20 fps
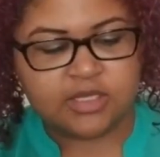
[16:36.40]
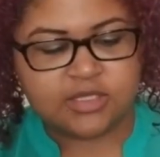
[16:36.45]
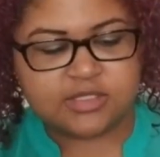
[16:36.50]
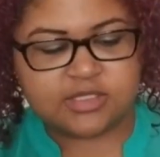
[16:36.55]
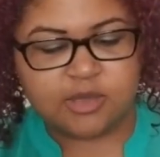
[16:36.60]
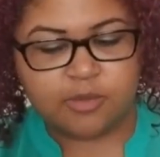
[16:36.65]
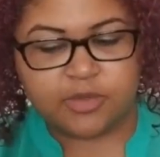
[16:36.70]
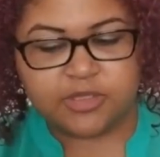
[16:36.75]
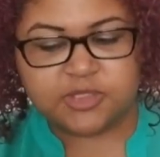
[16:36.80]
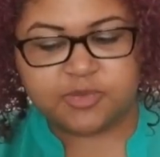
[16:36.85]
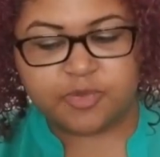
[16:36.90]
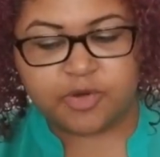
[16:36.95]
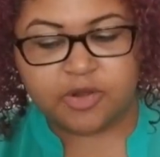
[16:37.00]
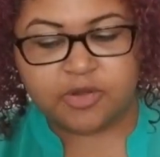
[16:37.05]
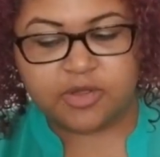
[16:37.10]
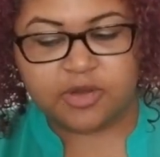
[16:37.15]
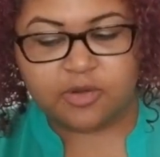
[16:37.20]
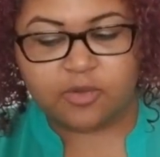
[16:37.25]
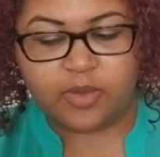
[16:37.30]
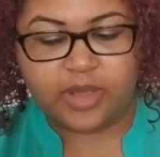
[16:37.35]
Someone's
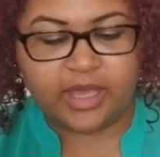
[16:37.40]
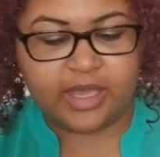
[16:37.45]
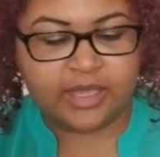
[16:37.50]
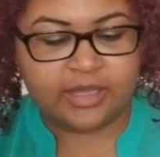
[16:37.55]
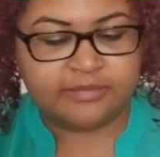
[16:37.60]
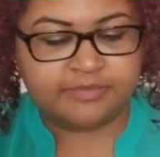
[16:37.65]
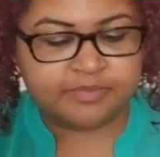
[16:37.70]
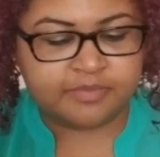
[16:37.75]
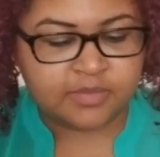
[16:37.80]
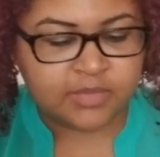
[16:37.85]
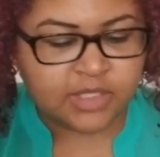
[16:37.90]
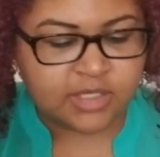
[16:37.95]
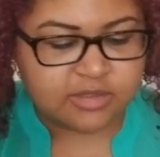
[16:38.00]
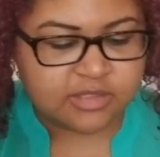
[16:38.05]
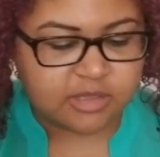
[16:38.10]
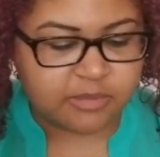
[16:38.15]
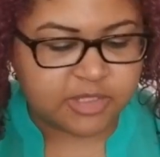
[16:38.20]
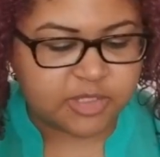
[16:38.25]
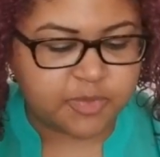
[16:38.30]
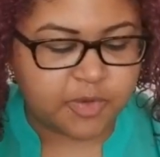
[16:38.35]
broken away.
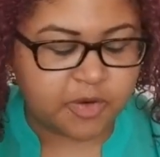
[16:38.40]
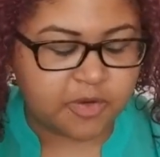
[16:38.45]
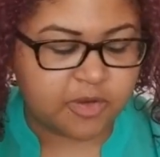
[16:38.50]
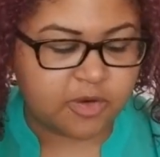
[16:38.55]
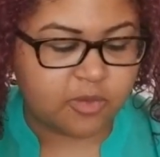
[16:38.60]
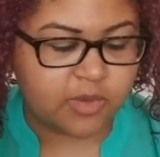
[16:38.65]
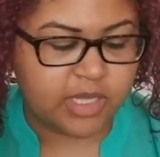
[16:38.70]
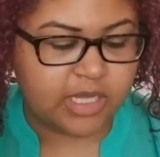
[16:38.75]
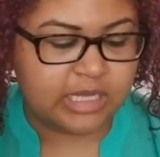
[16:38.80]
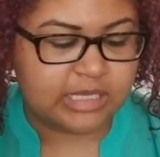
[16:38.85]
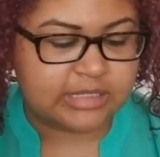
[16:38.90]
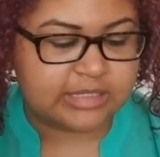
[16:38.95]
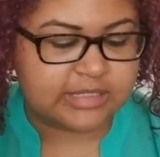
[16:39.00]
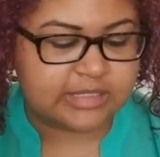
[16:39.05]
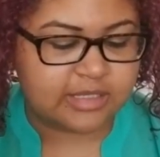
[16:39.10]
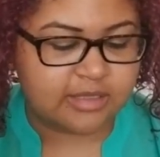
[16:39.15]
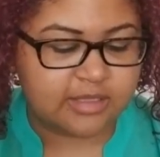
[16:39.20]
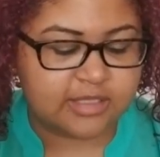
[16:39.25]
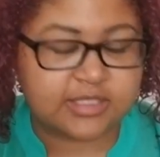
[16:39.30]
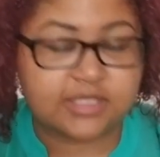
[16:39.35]
Someone's broken away, and
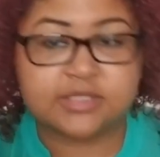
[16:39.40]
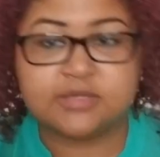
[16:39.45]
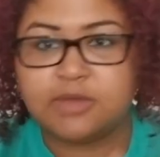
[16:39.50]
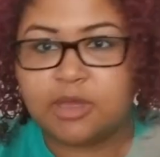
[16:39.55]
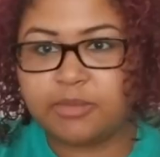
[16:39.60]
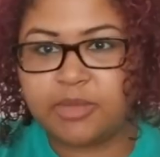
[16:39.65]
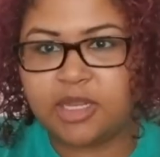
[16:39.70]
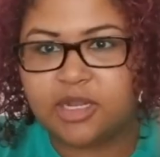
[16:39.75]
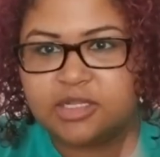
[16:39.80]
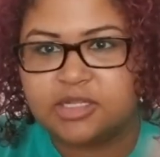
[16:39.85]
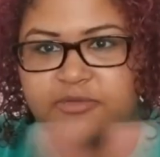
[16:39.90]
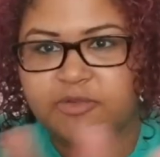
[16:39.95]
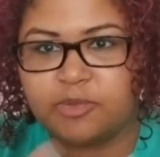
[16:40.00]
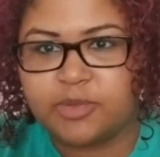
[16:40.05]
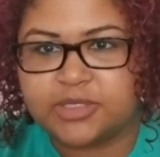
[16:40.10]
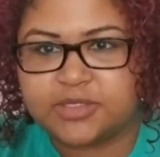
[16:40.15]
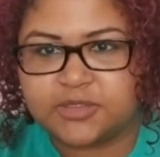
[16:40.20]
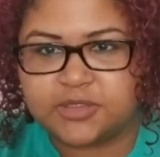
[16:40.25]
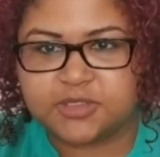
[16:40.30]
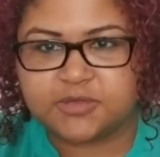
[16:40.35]
this is, I'm getting
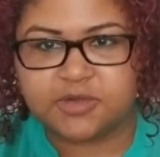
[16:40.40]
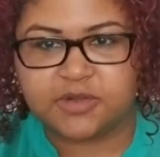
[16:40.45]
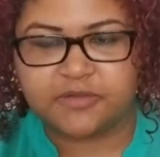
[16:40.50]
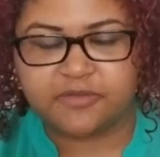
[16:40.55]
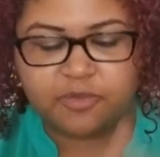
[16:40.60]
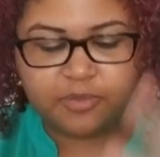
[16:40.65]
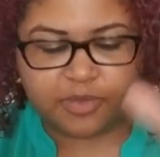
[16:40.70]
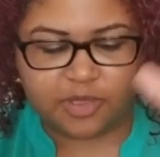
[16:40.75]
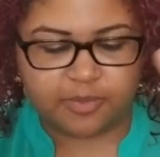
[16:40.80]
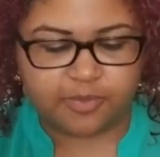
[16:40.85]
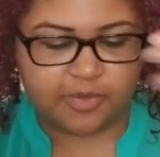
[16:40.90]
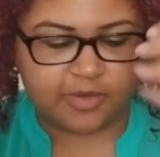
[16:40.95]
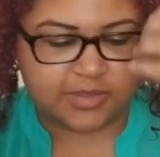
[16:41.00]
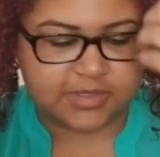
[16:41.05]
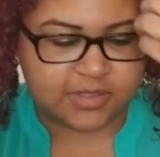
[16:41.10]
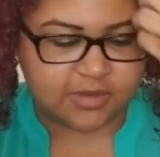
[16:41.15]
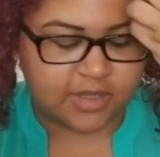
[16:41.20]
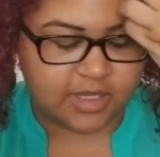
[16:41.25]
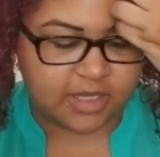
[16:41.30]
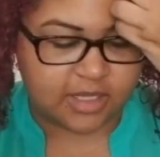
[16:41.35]
different messages for different people,
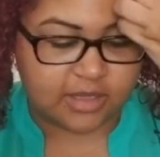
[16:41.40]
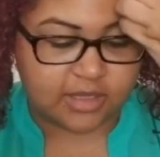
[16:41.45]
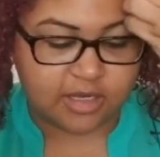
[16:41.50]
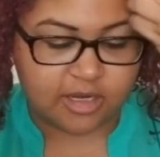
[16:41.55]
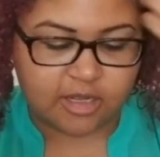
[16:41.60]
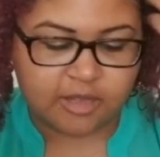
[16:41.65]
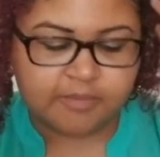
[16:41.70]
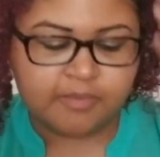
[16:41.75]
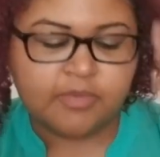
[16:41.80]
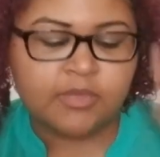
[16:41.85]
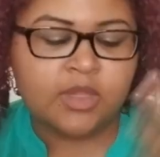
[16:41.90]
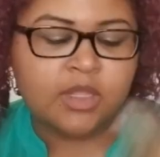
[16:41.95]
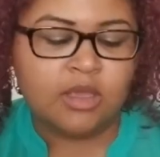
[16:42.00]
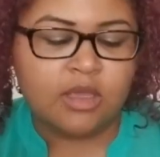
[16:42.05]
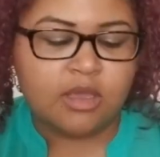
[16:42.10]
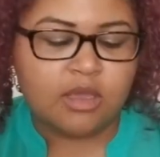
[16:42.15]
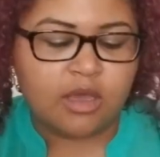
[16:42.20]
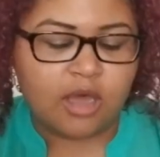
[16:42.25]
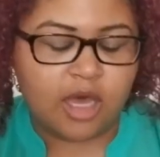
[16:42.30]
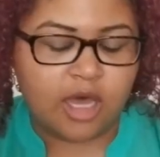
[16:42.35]
so hang in there.
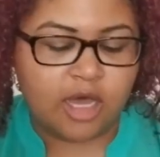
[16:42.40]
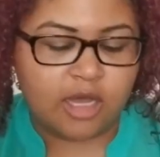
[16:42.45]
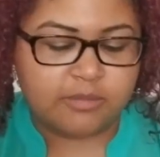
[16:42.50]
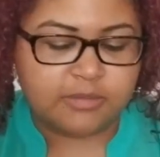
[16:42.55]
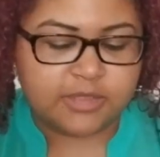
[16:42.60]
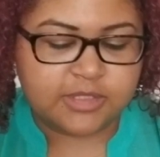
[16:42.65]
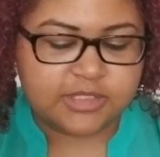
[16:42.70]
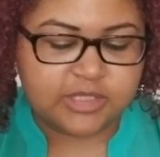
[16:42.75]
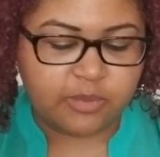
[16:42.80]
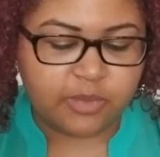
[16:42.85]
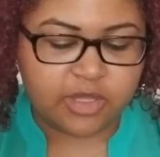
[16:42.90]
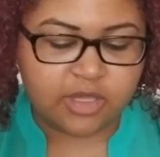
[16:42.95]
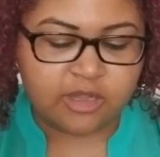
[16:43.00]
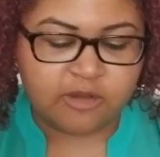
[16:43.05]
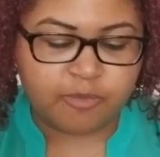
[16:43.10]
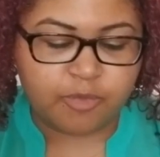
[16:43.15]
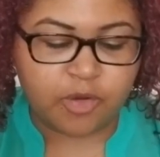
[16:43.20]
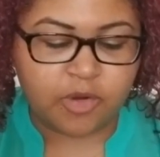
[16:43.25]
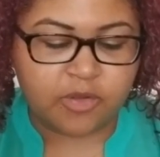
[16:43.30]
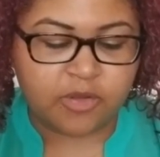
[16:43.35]
Um, someone
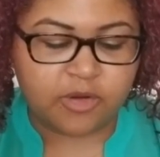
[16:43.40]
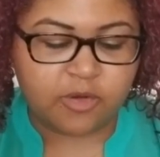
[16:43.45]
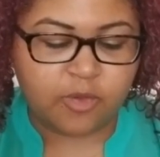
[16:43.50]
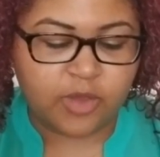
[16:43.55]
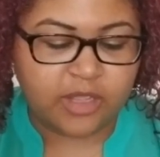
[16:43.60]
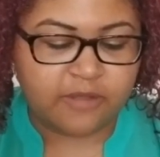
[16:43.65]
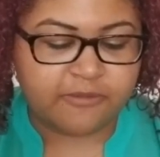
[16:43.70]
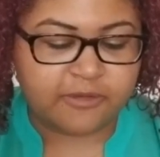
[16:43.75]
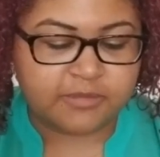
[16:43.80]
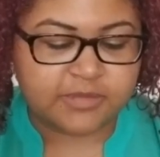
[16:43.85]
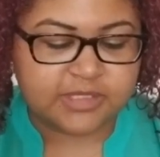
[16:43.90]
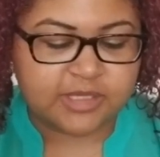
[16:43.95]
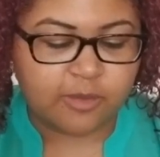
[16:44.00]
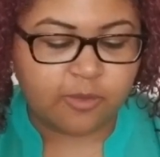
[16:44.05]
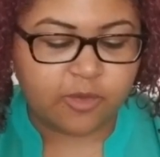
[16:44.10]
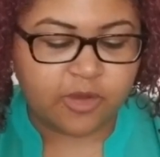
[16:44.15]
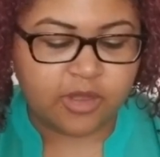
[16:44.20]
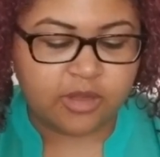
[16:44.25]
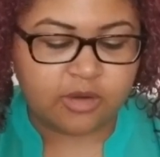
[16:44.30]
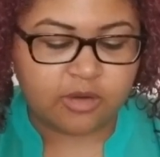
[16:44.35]
could have broken away from
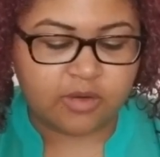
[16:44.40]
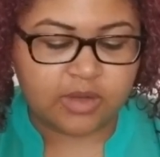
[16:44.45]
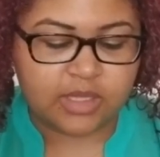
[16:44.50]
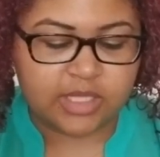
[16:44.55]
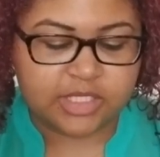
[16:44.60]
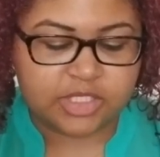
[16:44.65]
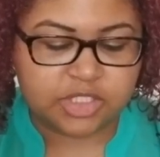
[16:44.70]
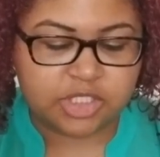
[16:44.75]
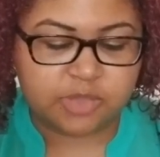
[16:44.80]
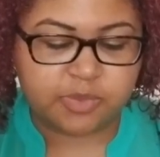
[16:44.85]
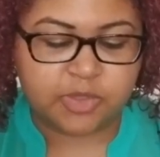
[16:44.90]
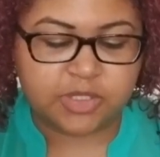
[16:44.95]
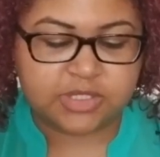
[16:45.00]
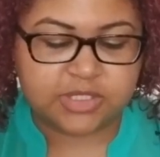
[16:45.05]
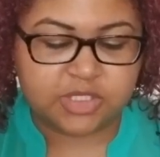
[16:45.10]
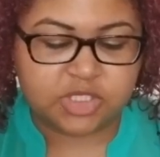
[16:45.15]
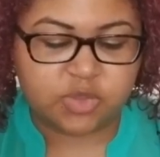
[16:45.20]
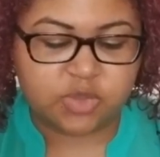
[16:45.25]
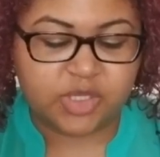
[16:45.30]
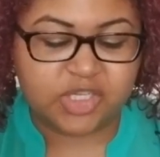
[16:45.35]
someone or relationship or
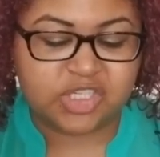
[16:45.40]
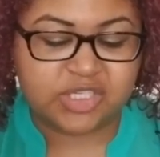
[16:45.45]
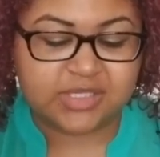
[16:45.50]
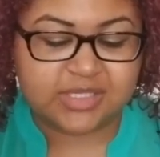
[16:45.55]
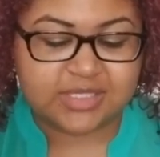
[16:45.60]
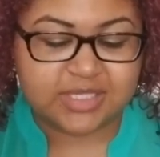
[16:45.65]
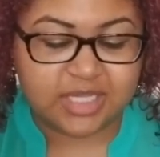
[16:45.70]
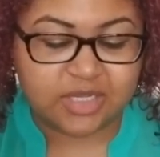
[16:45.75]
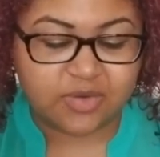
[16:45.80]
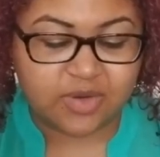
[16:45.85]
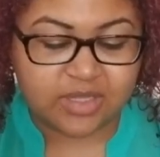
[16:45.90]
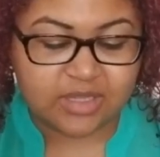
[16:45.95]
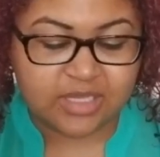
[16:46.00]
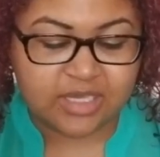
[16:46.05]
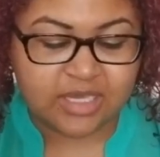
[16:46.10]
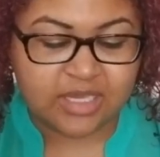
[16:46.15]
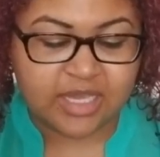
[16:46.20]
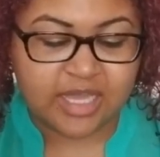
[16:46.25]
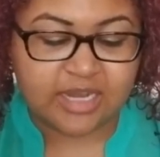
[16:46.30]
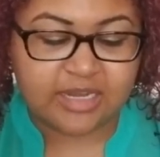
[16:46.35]
situation
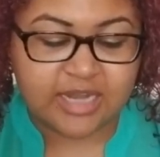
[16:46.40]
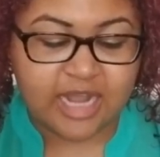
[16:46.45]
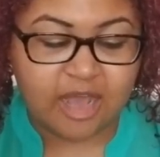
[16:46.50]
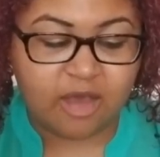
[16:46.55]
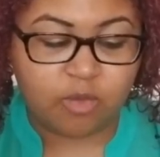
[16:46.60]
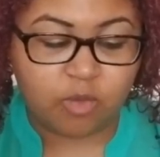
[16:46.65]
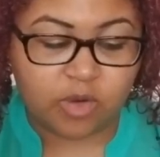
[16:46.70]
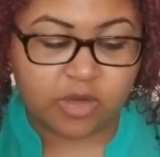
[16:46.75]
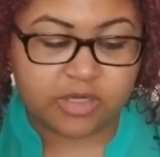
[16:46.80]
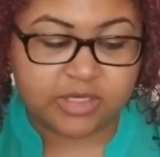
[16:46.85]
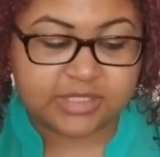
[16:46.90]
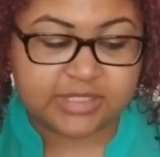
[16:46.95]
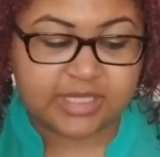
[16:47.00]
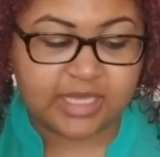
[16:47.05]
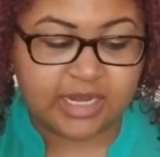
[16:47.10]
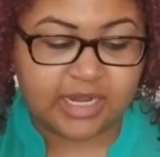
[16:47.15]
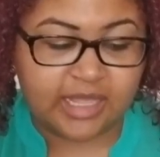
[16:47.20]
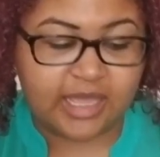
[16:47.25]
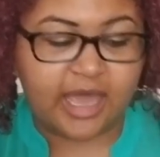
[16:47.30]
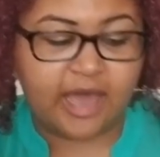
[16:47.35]
secretly, and now word is
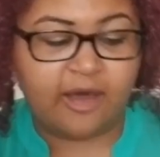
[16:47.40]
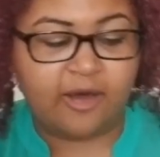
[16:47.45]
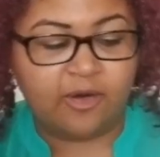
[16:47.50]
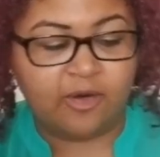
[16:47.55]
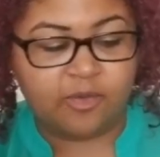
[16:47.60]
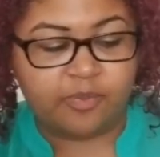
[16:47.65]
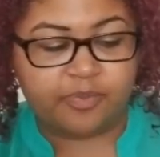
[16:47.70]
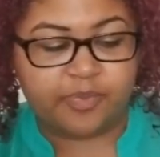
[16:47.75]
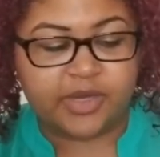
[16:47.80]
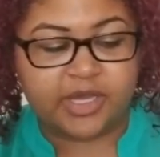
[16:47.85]
getting out.